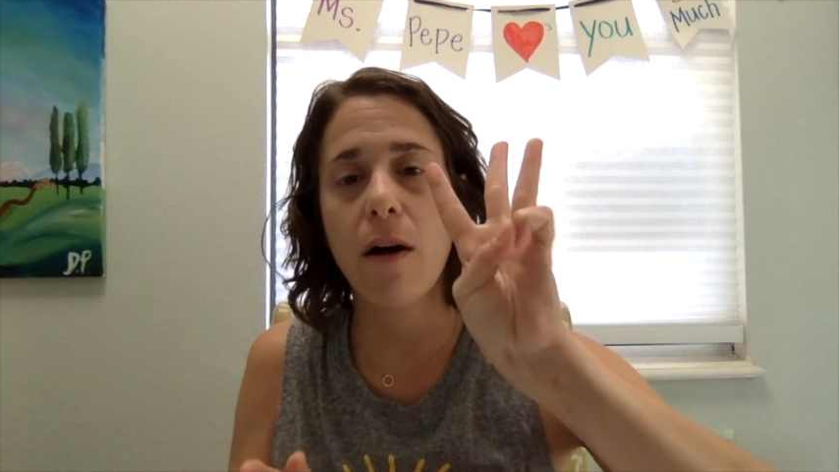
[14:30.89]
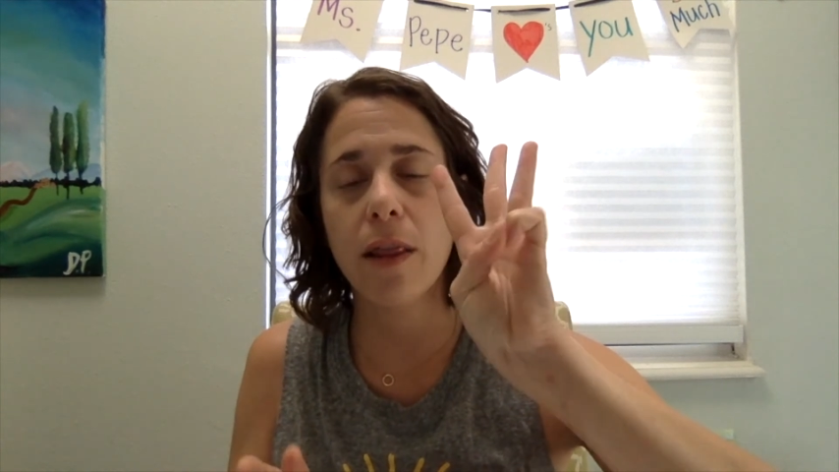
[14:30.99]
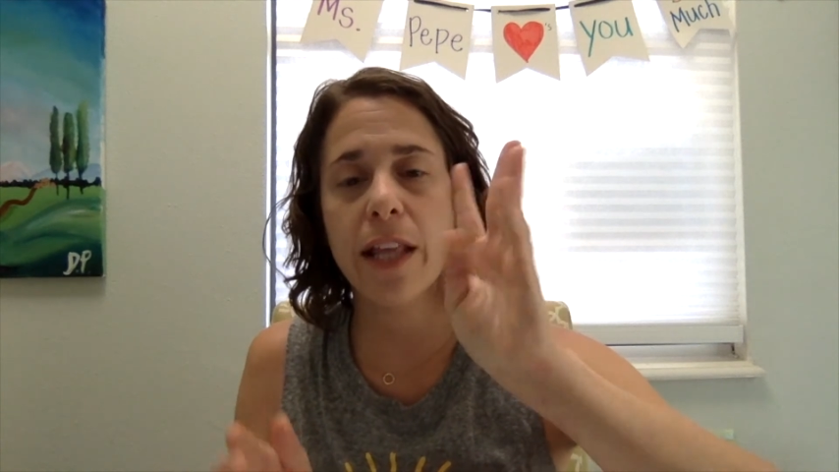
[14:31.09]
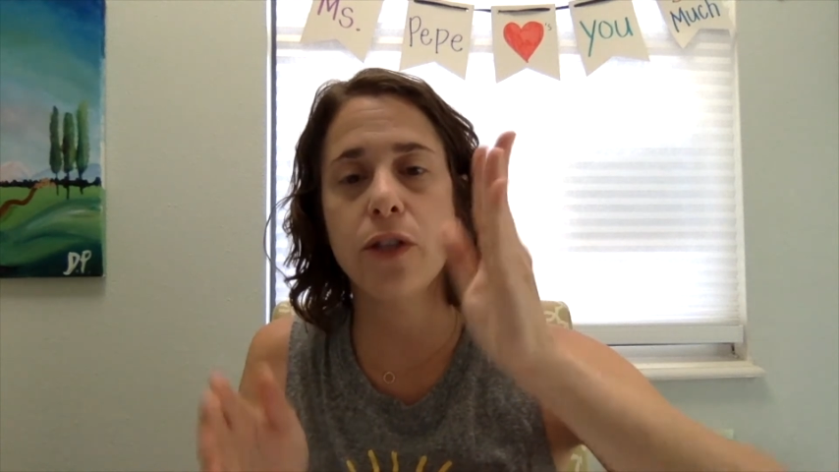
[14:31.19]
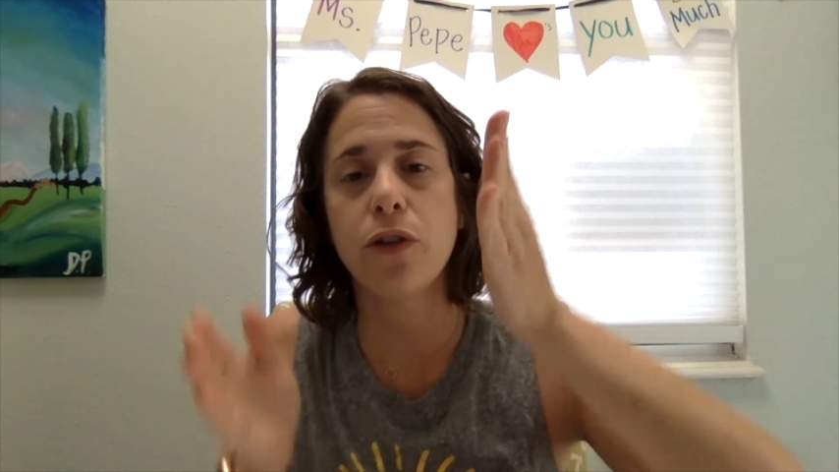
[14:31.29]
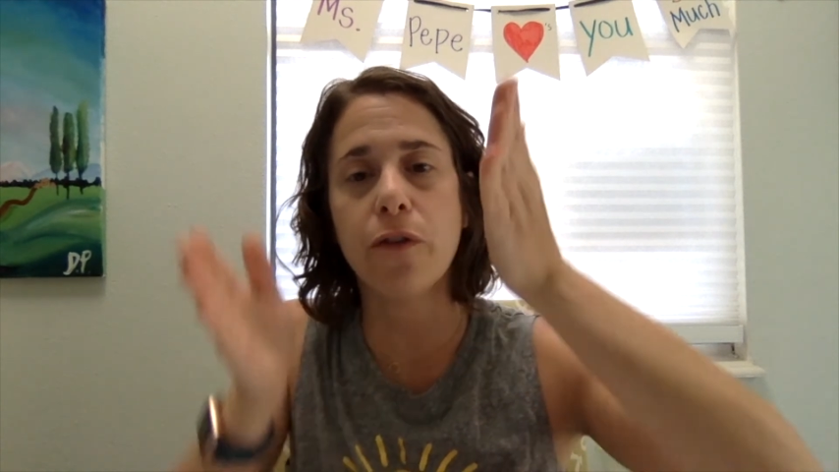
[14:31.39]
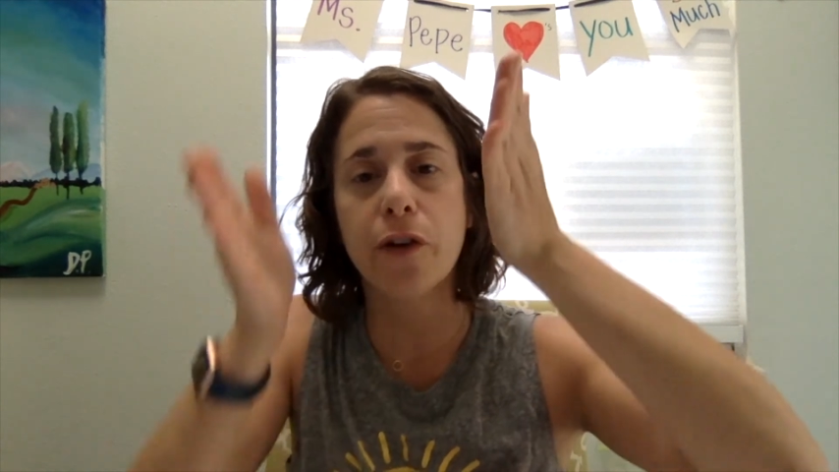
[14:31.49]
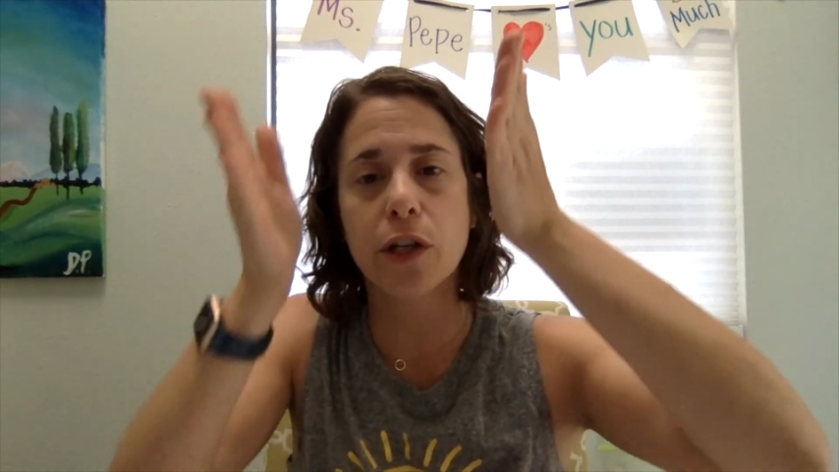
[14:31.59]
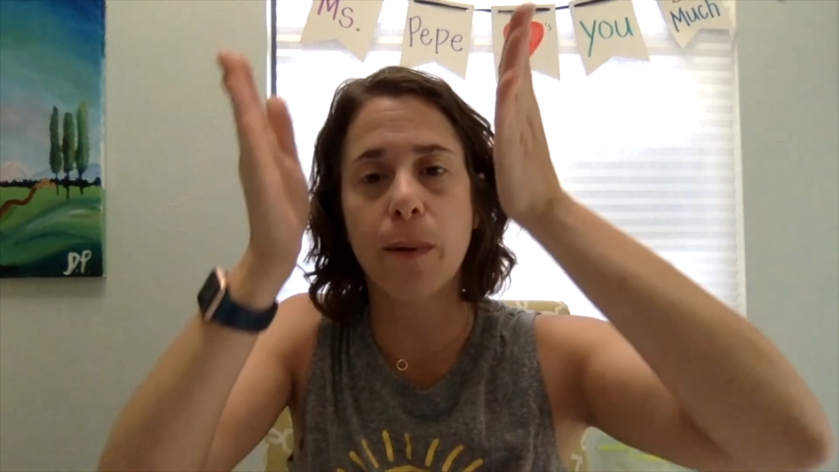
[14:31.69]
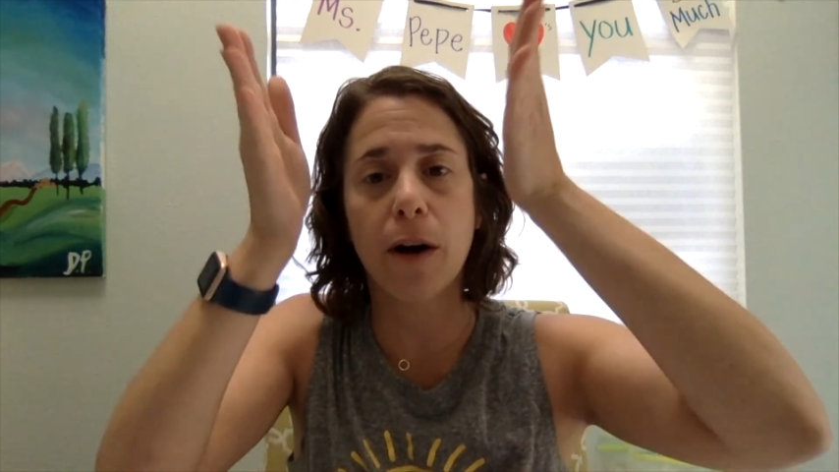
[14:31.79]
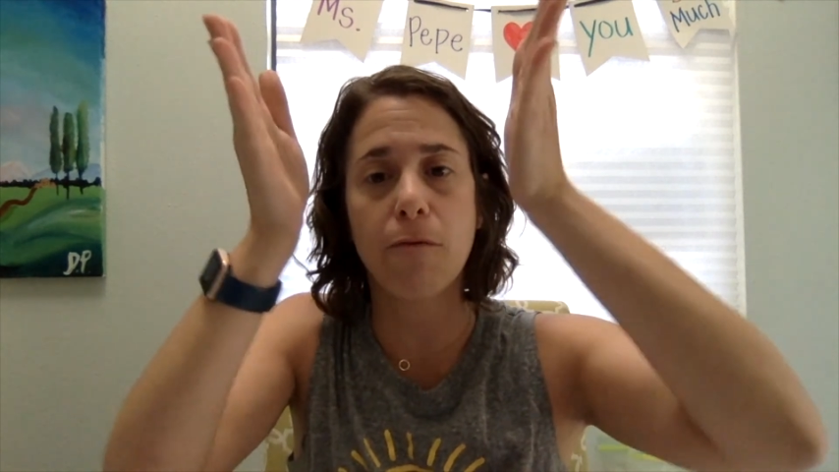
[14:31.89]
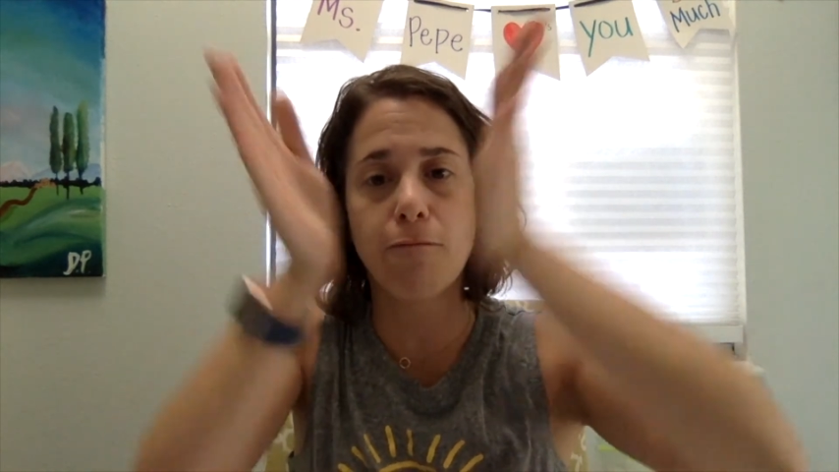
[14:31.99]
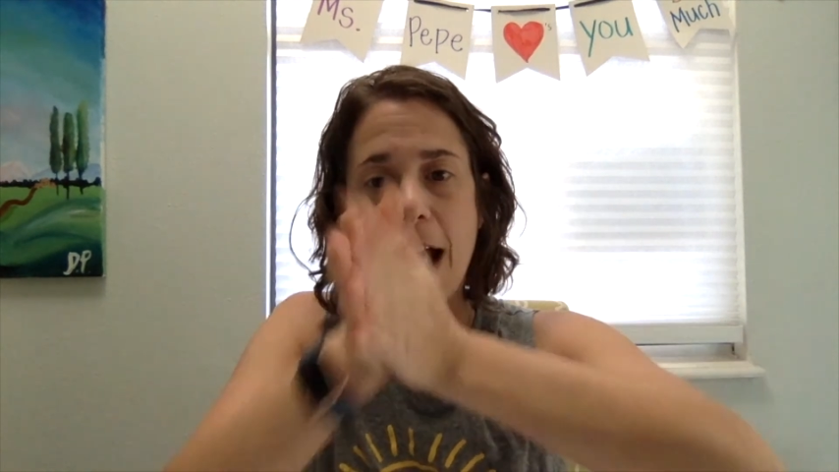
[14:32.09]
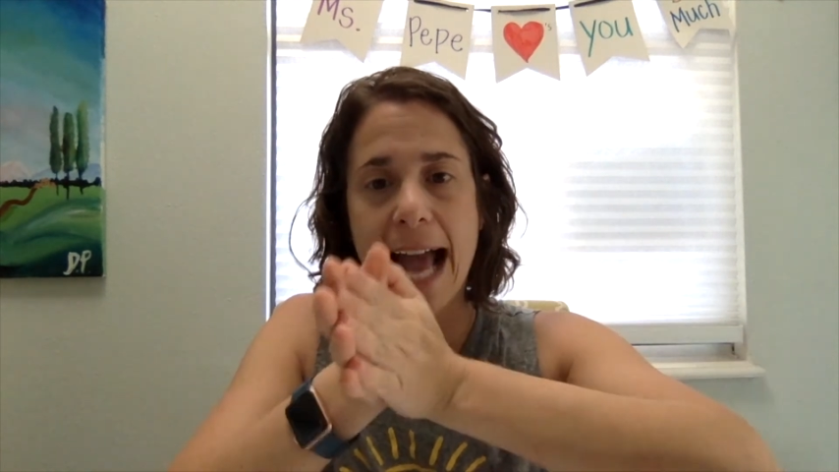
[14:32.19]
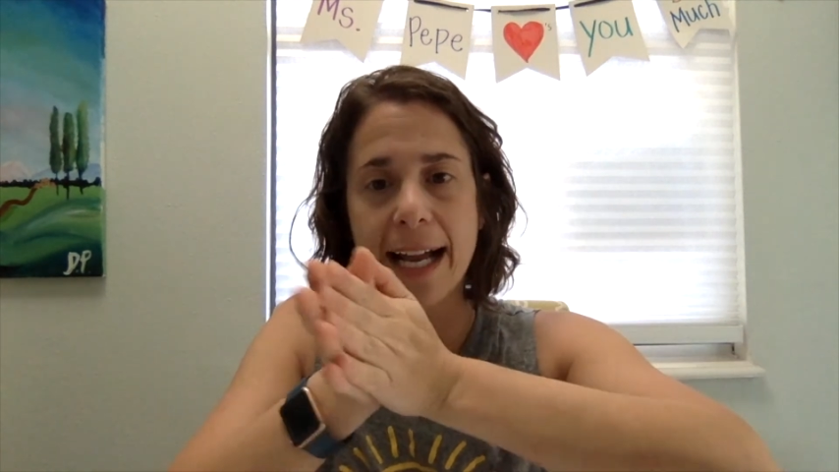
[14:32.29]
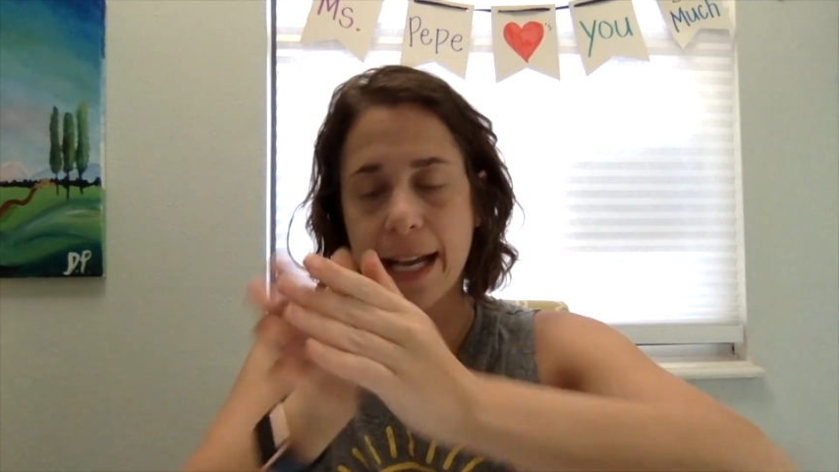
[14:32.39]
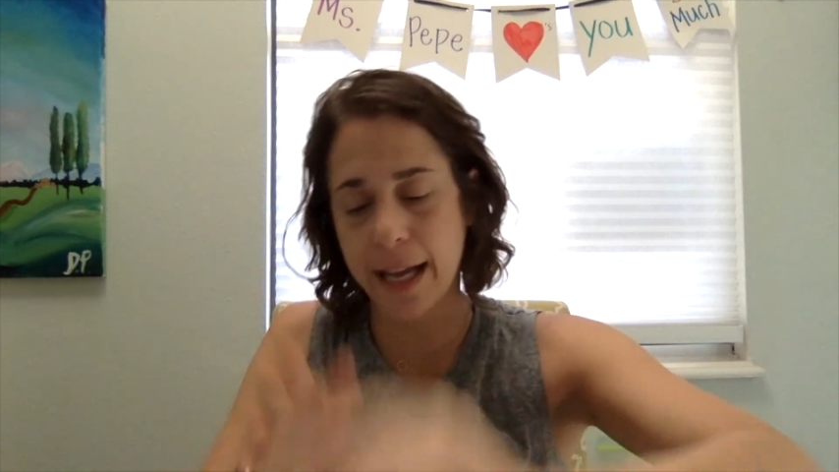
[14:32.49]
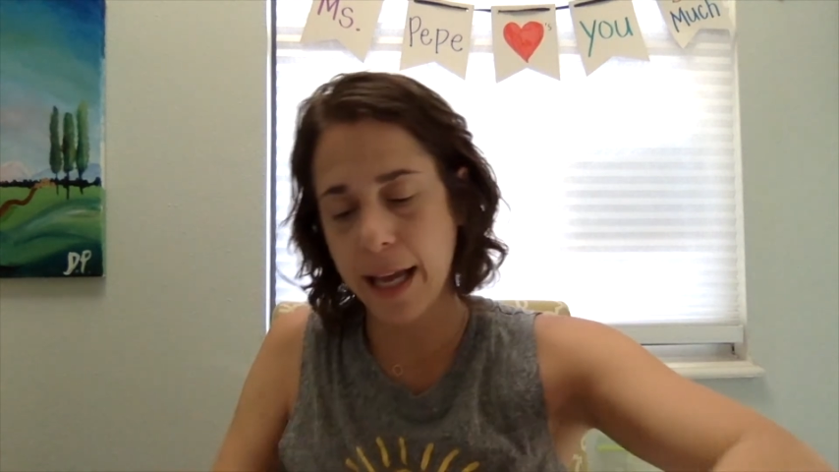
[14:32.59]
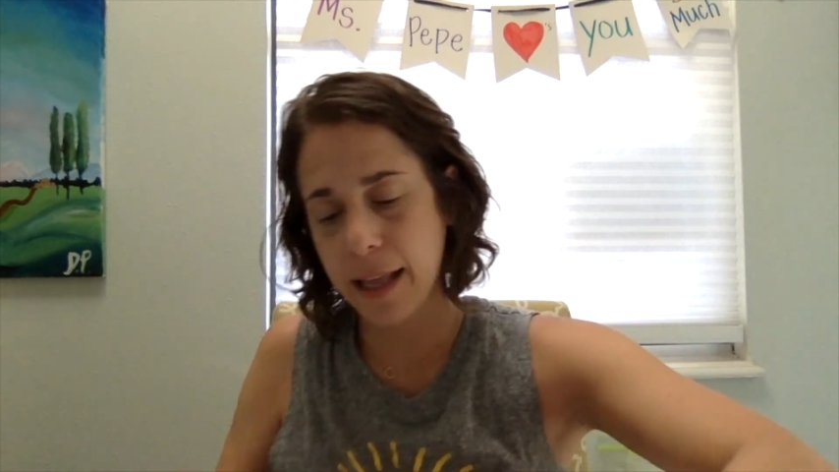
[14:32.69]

Let's do the first part. Rec.